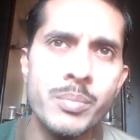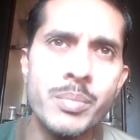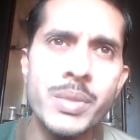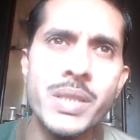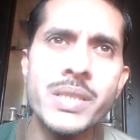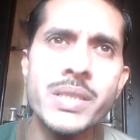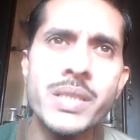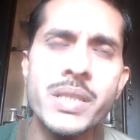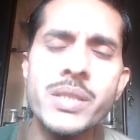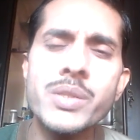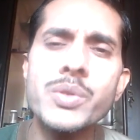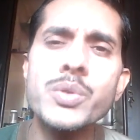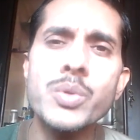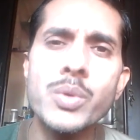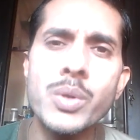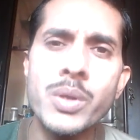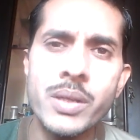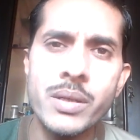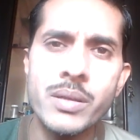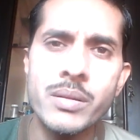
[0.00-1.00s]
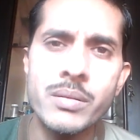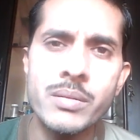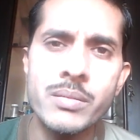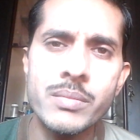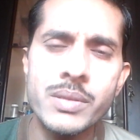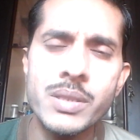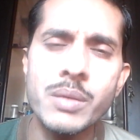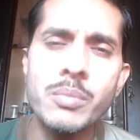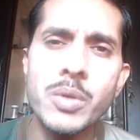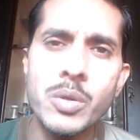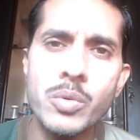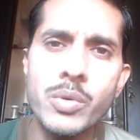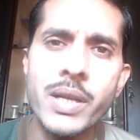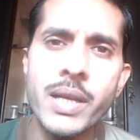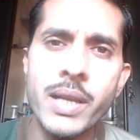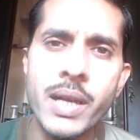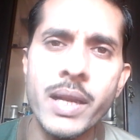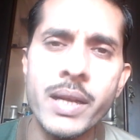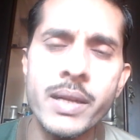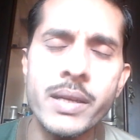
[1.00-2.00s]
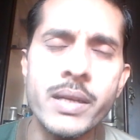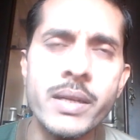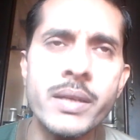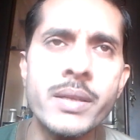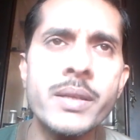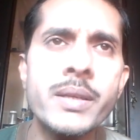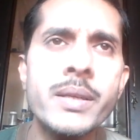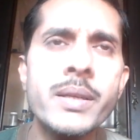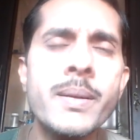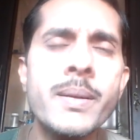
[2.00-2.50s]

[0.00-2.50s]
patients who are somehow neglected.